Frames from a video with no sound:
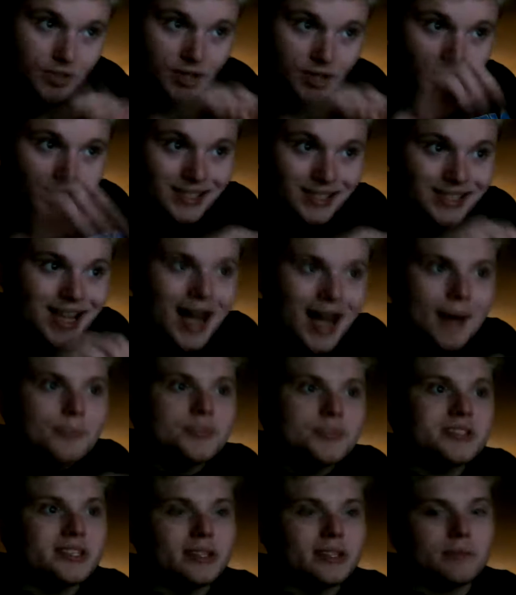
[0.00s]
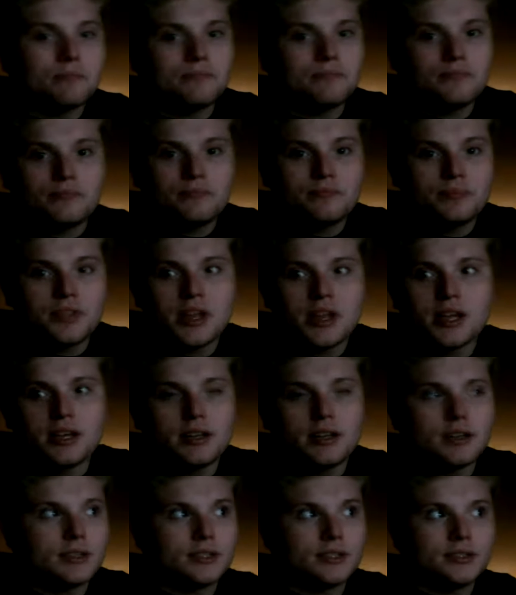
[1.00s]
and zaps in the
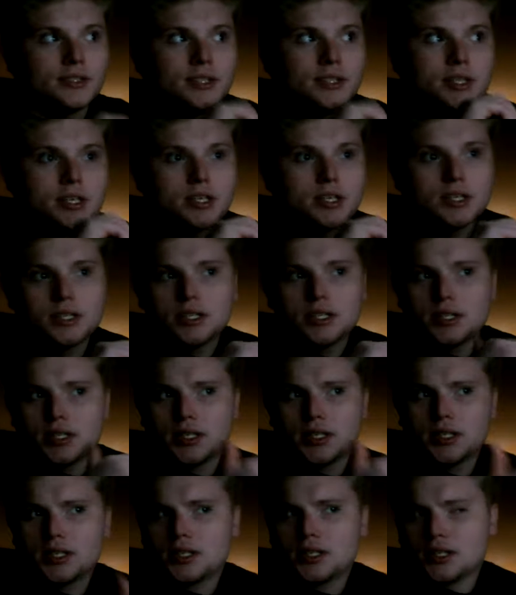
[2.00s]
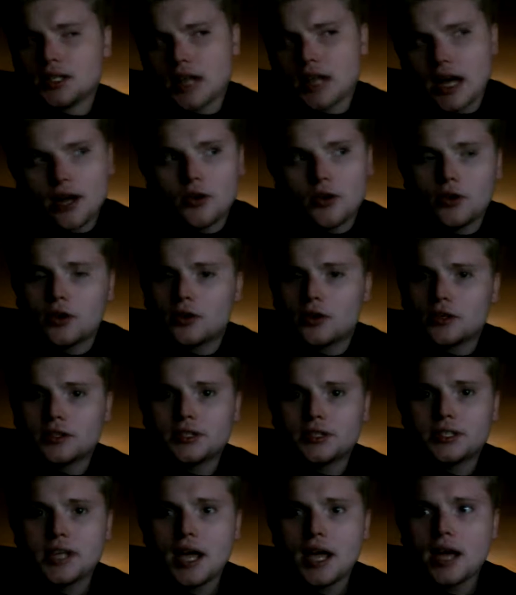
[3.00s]
thing, and I don't
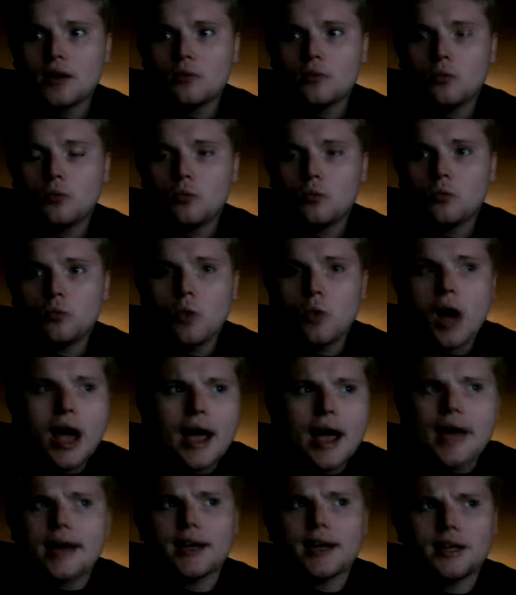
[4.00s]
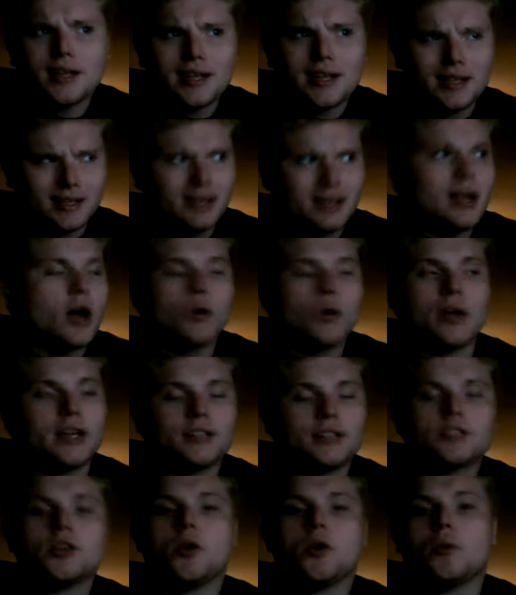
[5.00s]
understand why. Okay,
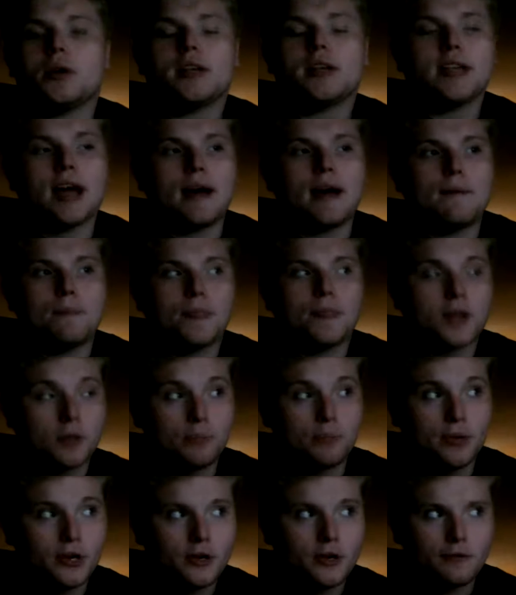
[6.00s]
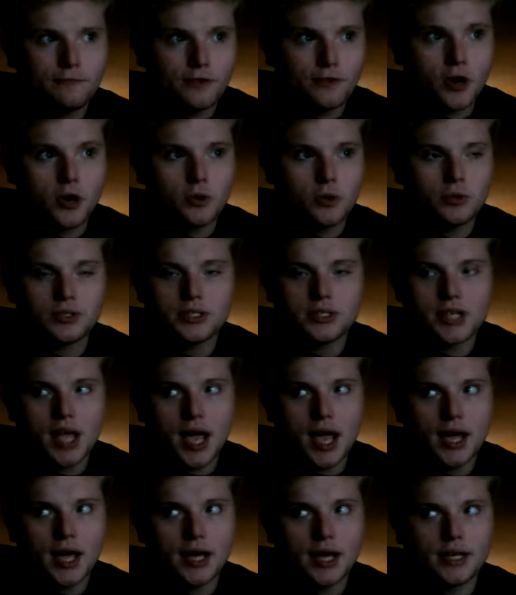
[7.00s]
so yeah, the computer froze,
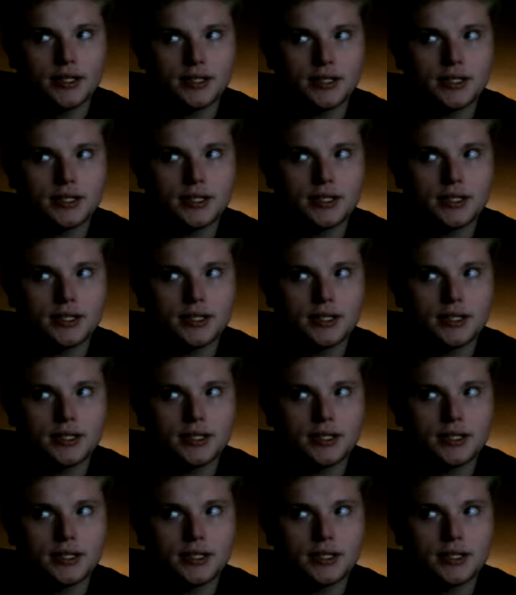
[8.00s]
and